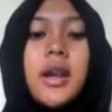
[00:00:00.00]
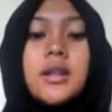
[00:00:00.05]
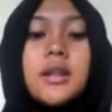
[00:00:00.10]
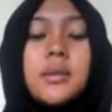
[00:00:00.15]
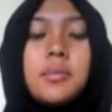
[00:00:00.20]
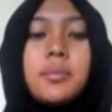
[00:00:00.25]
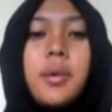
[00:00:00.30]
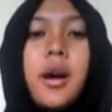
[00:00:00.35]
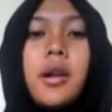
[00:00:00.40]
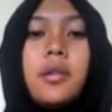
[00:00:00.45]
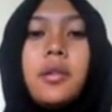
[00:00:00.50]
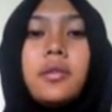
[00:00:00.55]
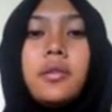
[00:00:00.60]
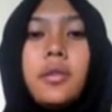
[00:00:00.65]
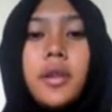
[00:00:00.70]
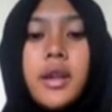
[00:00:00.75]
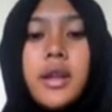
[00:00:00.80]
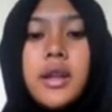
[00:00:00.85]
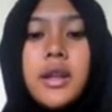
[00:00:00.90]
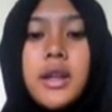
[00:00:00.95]
It's about
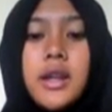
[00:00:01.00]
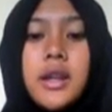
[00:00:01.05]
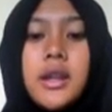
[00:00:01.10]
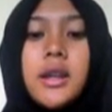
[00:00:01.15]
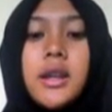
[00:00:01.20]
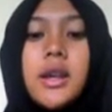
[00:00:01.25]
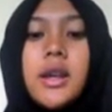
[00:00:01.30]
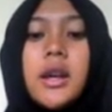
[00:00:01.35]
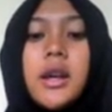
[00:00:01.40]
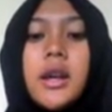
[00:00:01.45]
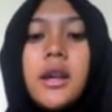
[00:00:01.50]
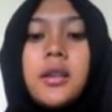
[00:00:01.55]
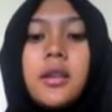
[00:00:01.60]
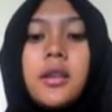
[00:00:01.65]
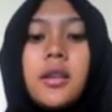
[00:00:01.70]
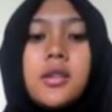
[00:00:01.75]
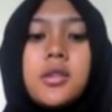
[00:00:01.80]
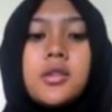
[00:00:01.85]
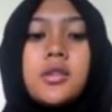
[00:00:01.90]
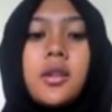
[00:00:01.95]
reading
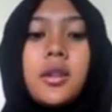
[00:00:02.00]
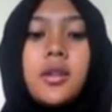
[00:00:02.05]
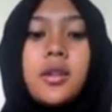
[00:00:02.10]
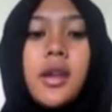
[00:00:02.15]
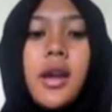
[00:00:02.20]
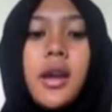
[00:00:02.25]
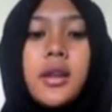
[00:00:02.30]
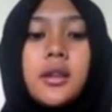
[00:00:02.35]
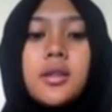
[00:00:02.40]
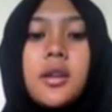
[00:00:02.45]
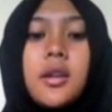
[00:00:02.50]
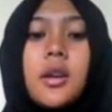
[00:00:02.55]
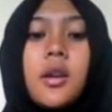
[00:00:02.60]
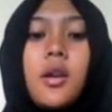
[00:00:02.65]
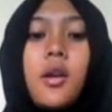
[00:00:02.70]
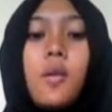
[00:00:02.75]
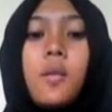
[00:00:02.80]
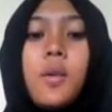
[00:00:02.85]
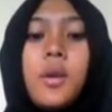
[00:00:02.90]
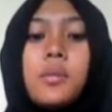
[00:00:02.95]
international text.
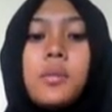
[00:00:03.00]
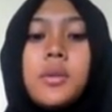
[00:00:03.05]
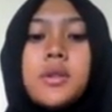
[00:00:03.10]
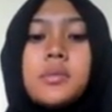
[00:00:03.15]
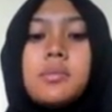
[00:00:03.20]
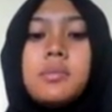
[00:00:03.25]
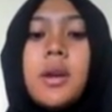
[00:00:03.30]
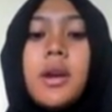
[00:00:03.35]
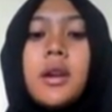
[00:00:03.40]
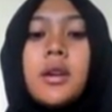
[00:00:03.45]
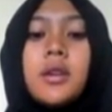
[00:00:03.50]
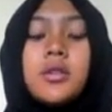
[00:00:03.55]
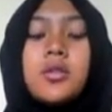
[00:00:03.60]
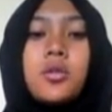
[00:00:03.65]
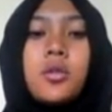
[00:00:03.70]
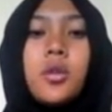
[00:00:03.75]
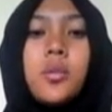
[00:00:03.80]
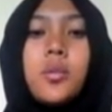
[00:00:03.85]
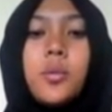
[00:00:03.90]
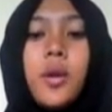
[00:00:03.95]
We must make a
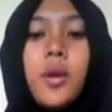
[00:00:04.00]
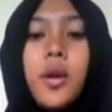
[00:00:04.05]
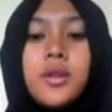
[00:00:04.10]
group